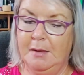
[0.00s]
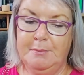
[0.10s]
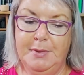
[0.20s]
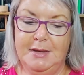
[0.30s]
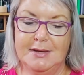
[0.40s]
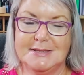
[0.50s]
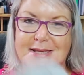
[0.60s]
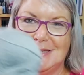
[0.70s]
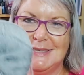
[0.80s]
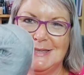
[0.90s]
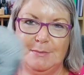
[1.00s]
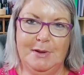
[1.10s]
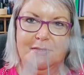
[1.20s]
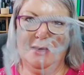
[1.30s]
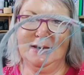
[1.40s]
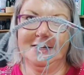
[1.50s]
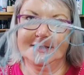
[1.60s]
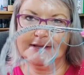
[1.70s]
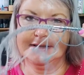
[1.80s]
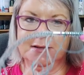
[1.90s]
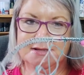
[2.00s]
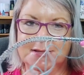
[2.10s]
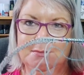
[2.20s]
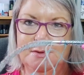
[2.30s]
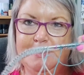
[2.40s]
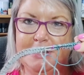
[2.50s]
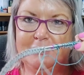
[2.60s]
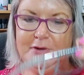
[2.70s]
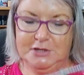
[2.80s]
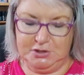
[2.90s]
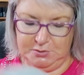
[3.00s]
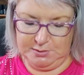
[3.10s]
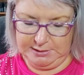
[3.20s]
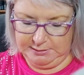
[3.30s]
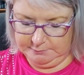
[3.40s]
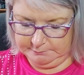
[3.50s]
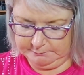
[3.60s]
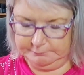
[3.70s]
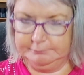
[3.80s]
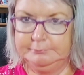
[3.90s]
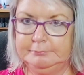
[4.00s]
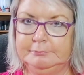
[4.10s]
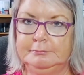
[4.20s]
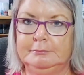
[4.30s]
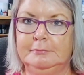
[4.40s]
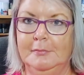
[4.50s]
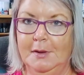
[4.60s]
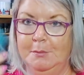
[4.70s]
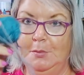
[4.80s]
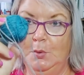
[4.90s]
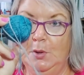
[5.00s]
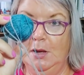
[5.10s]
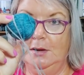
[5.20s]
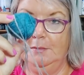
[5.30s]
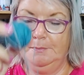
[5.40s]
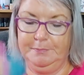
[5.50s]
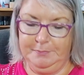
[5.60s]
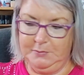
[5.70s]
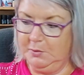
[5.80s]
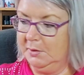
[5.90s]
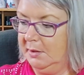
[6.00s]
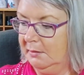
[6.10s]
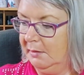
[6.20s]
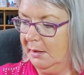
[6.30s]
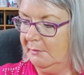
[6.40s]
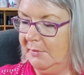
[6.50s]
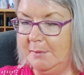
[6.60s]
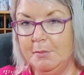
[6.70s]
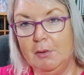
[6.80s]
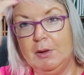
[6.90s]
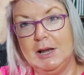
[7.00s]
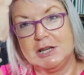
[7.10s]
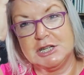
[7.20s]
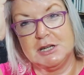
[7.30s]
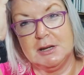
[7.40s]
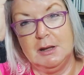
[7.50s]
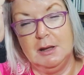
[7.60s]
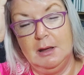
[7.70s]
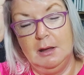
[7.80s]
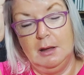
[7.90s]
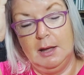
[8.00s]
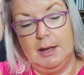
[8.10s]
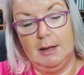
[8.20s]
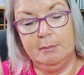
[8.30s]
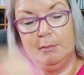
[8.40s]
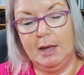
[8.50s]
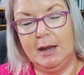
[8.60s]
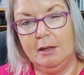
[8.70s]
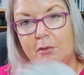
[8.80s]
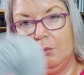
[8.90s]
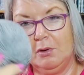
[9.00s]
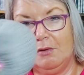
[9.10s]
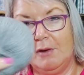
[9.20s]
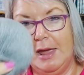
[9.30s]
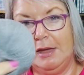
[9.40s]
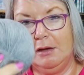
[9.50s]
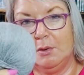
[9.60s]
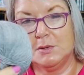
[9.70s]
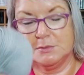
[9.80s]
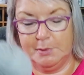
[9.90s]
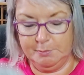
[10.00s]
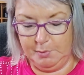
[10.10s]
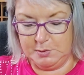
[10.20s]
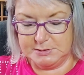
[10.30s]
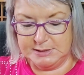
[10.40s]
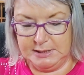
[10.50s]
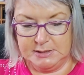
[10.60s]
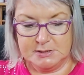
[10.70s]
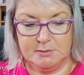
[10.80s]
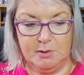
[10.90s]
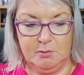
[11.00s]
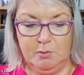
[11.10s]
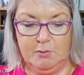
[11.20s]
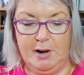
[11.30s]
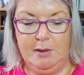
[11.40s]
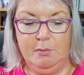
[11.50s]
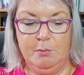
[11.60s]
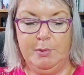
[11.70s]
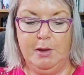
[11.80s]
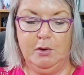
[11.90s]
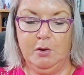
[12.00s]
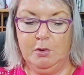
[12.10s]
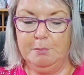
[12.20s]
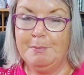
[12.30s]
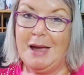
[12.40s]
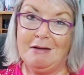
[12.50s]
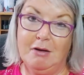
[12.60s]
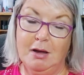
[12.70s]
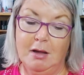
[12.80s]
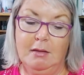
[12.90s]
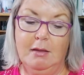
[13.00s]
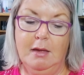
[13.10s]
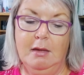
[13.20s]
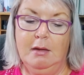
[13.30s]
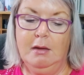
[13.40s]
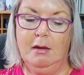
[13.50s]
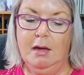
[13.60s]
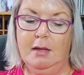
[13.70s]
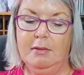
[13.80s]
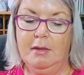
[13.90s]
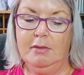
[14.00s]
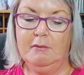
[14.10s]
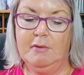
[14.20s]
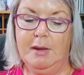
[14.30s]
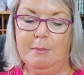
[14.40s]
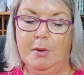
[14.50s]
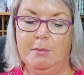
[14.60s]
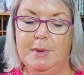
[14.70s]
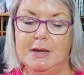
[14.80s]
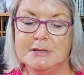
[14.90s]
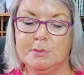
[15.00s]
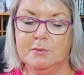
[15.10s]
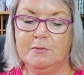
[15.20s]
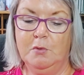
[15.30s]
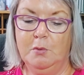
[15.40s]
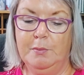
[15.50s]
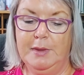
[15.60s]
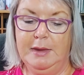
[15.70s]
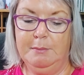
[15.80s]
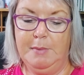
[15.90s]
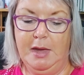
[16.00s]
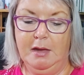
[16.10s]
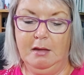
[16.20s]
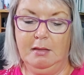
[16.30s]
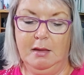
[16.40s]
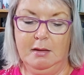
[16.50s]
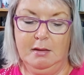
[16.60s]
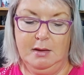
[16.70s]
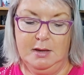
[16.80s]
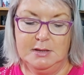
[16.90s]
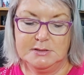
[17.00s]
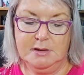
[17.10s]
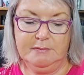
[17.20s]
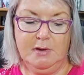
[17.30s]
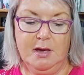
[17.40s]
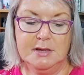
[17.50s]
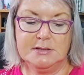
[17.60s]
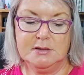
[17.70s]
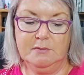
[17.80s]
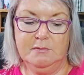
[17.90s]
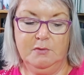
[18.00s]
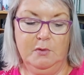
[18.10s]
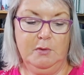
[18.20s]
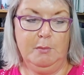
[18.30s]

because it's a similar thickness, it's got similar meterage to the blue yarn, to the rainbow collection. And I thought grey goes with most things, so I thought grey would be a good background colour, and then the rainbow minis will form the main colour. So I've cast on for the